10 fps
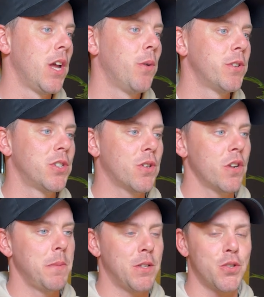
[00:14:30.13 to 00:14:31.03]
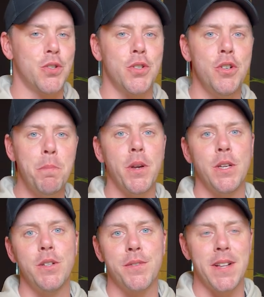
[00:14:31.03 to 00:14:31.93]
which is going to be super
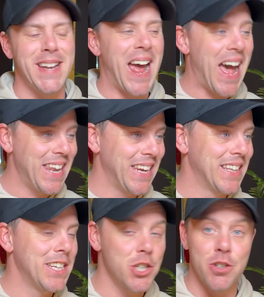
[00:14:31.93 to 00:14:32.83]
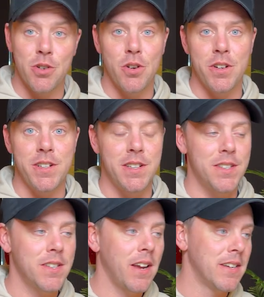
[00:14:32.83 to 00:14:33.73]
useful in adding additional color to the
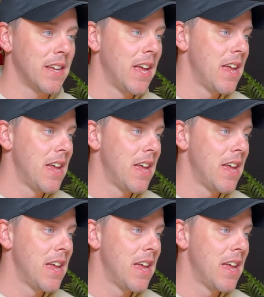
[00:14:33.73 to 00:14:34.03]
site.